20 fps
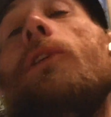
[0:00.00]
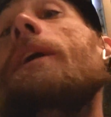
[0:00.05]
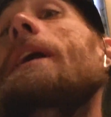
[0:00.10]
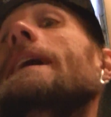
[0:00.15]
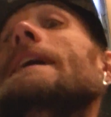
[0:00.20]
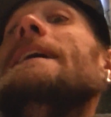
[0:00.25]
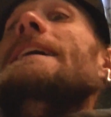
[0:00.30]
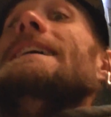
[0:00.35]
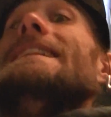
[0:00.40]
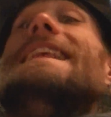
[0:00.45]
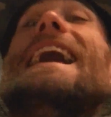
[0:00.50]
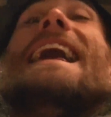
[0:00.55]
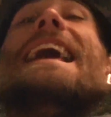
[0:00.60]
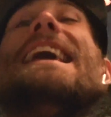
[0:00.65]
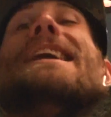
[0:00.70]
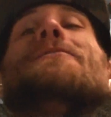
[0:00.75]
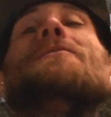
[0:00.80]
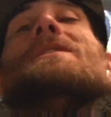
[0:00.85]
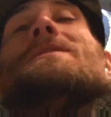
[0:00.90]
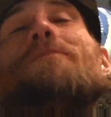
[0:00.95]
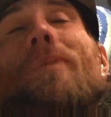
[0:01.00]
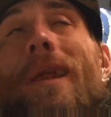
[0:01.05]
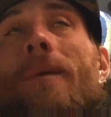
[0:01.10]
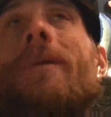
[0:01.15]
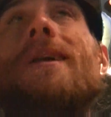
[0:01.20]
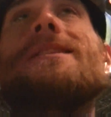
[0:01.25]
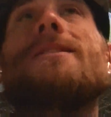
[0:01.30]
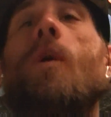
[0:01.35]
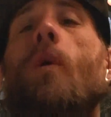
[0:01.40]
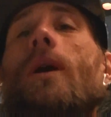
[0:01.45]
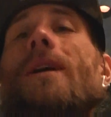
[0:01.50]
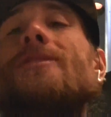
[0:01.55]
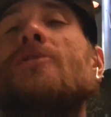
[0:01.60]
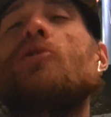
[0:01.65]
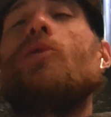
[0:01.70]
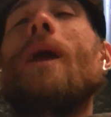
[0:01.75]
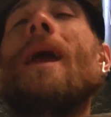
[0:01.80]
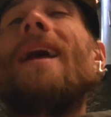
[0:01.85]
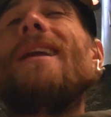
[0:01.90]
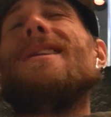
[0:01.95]
That it was pretty much going
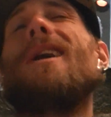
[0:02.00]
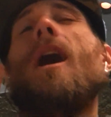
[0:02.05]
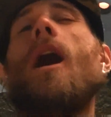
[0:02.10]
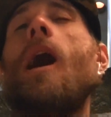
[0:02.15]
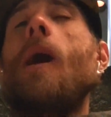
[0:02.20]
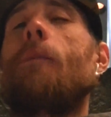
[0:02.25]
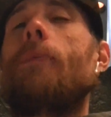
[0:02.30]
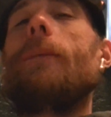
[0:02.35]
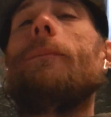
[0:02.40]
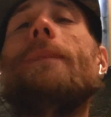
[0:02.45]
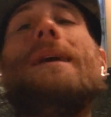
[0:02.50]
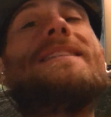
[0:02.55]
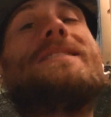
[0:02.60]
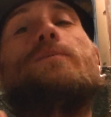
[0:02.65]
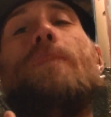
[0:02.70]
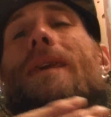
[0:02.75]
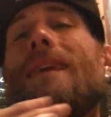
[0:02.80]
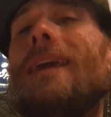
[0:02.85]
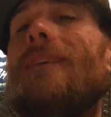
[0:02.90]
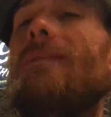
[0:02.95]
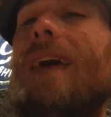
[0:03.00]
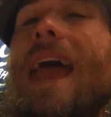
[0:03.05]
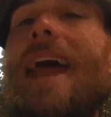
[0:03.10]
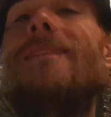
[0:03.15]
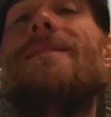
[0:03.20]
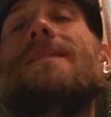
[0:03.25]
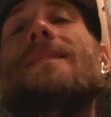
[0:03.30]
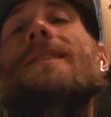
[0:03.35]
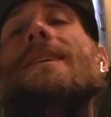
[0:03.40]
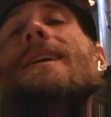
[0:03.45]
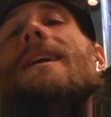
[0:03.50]
to end up me speaking that